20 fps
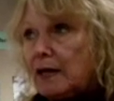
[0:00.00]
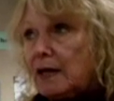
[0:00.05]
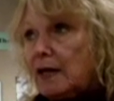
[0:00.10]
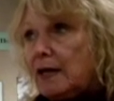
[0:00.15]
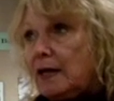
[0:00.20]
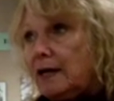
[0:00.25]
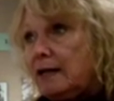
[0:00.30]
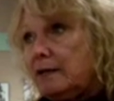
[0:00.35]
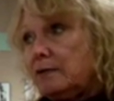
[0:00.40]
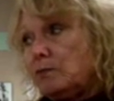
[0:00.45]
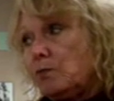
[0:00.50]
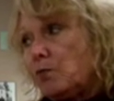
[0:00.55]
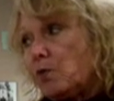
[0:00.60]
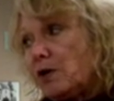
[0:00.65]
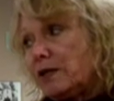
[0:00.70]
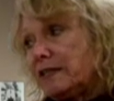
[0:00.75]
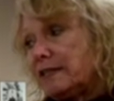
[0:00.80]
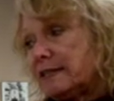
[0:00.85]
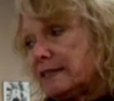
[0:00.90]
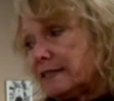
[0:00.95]
And
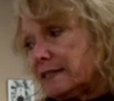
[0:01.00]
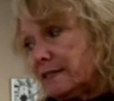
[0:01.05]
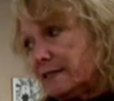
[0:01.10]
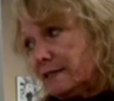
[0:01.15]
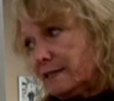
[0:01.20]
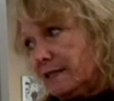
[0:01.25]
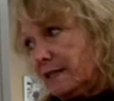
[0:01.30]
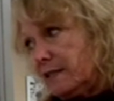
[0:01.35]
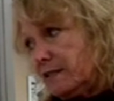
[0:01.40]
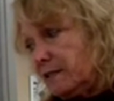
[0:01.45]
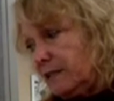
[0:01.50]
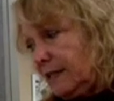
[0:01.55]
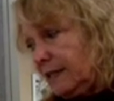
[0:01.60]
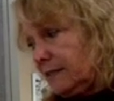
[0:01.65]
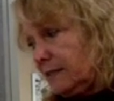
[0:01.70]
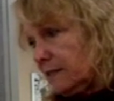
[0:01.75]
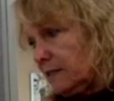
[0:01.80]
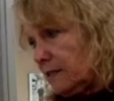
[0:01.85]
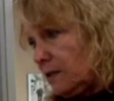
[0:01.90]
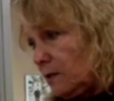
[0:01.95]
one instance that I'd like
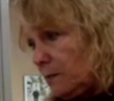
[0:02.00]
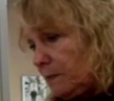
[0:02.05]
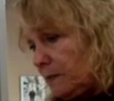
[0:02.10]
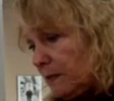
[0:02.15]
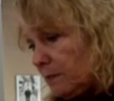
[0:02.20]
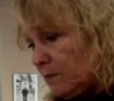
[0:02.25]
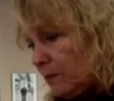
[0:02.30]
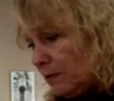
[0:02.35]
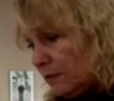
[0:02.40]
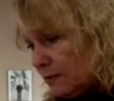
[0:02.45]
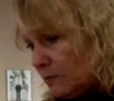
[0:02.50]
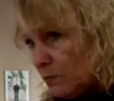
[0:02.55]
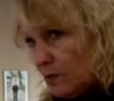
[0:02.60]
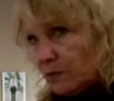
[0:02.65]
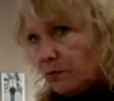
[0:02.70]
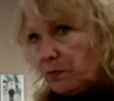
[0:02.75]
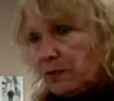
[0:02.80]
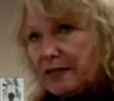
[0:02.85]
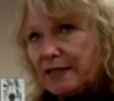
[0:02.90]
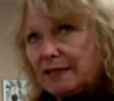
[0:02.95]
to tell people is
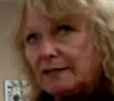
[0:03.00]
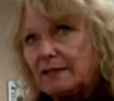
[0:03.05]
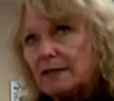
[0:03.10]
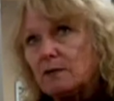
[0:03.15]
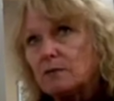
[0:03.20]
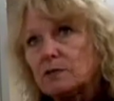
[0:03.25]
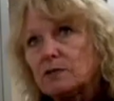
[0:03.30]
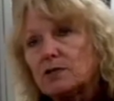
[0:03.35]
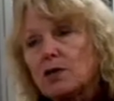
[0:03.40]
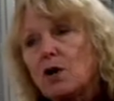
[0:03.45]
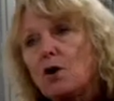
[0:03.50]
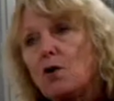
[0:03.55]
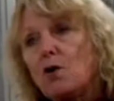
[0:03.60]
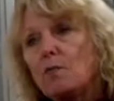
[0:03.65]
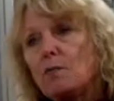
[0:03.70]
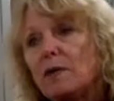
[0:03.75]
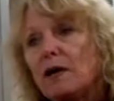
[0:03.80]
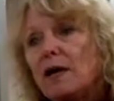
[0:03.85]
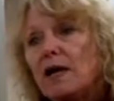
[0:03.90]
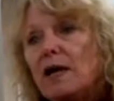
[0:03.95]
one weekend I was
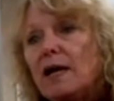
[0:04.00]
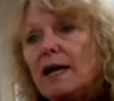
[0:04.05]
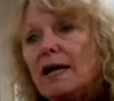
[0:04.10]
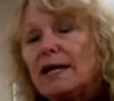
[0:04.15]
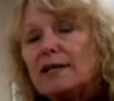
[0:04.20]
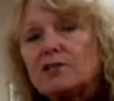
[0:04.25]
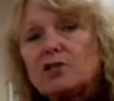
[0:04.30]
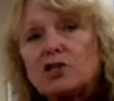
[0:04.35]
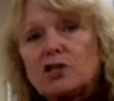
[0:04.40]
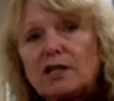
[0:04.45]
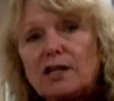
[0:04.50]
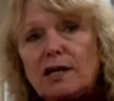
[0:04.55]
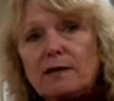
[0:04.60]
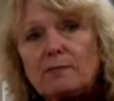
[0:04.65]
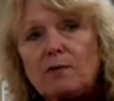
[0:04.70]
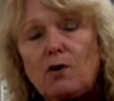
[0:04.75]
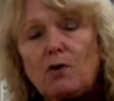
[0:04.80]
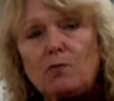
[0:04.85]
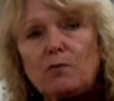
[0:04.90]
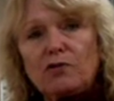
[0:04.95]
home and she came
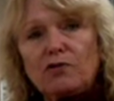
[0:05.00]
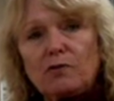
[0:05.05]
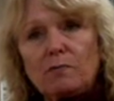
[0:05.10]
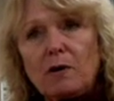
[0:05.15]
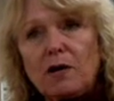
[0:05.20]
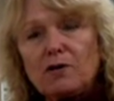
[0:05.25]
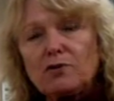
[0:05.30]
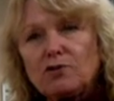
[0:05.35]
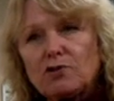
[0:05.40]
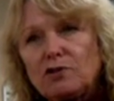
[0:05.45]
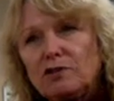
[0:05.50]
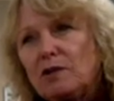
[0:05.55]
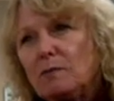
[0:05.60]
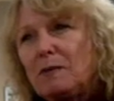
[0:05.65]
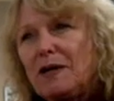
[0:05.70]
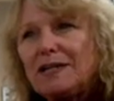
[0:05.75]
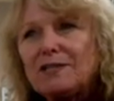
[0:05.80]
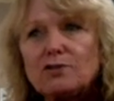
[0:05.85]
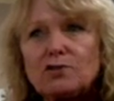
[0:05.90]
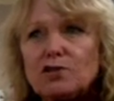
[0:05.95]
home with the marshal. Now
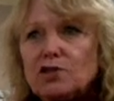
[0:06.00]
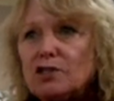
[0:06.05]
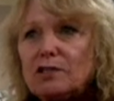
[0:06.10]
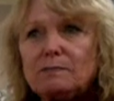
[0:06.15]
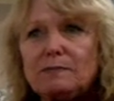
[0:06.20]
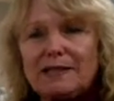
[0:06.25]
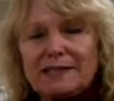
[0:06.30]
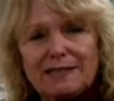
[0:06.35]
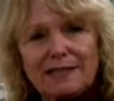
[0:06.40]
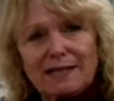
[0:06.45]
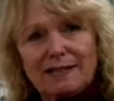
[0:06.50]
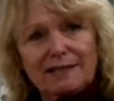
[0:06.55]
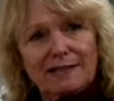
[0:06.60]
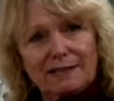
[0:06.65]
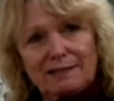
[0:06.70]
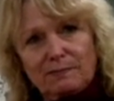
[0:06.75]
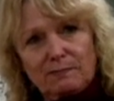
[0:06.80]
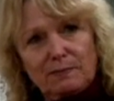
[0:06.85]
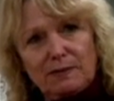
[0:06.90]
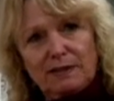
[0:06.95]
mind you, she and my dad
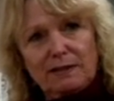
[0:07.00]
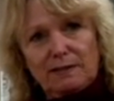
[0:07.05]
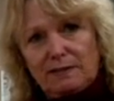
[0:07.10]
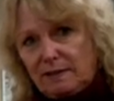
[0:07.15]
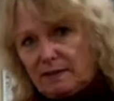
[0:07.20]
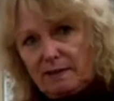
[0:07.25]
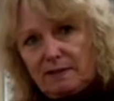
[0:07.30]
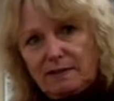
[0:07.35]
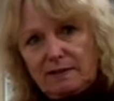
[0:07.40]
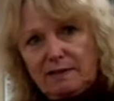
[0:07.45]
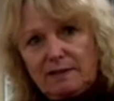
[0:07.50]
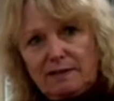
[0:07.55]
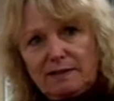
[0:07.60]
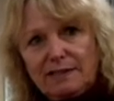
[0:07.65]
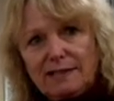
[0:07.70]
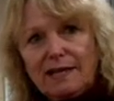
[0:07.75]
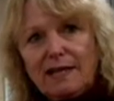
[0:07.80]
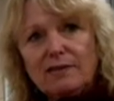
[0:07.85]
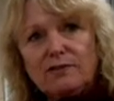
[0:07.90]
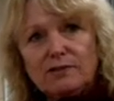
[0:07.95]
hadn't been
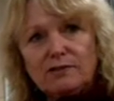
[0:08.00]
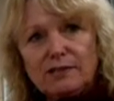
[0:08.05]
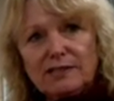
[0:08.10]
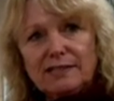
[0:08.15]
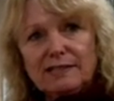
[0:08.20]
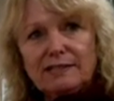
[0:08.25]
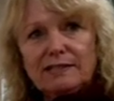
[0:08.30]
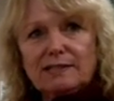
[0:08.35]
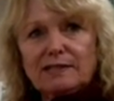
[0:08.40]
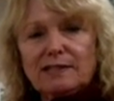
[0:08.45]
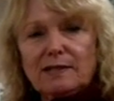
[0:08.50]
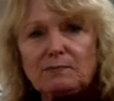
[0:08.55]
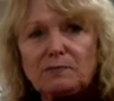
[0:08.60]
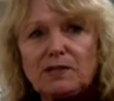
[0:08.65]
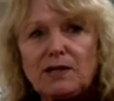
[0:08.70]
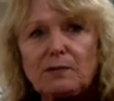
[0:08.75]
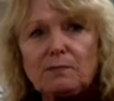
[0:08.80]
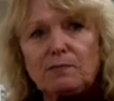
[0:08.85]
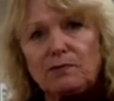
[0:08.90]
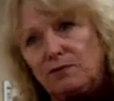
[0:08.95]
together since
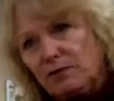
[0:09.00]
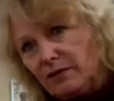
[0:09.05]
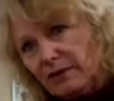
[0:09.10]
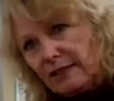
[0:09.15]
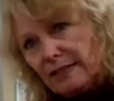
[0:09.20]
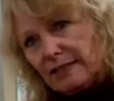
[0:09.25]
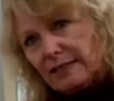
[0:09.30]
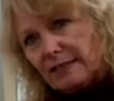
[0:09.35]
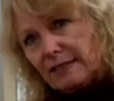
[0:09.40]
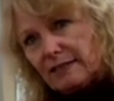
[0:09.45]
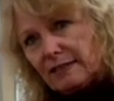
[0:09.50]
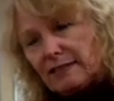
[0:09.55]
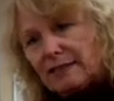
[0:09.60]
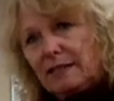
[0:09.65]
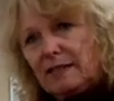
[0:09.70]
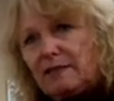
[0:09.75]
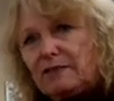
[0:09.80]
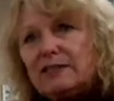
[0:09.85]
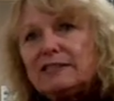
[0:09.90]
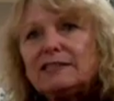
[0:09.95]
September, and this
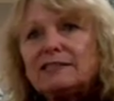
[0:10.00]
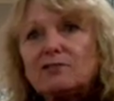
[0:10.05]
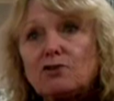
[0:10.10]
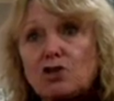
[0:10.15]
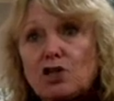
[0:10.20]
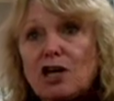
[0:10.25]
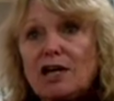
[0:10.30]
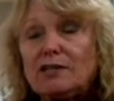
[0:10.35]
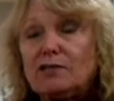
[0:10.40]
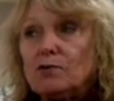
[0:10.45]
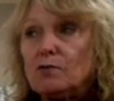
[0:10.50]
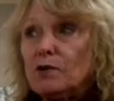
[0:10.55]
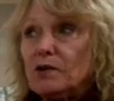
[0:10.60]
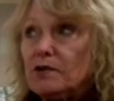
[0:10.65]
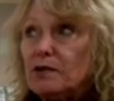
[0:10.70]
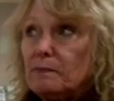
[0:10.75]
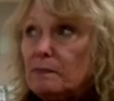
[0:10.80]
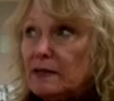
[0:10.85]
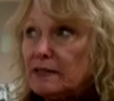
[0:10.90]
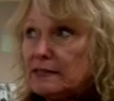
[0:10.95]
is
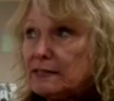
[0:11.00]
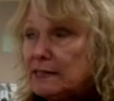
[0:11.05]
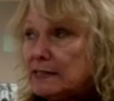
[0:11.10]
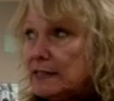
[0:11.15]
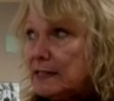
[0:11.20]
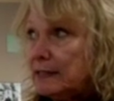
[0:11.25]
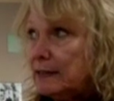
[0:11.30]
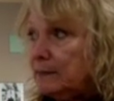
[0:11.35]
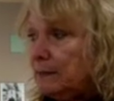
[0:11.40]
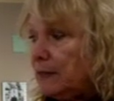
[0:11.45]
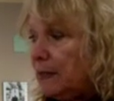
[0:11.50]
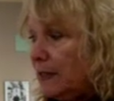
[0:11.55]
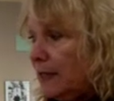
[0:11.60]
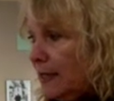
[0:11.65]
January by this time.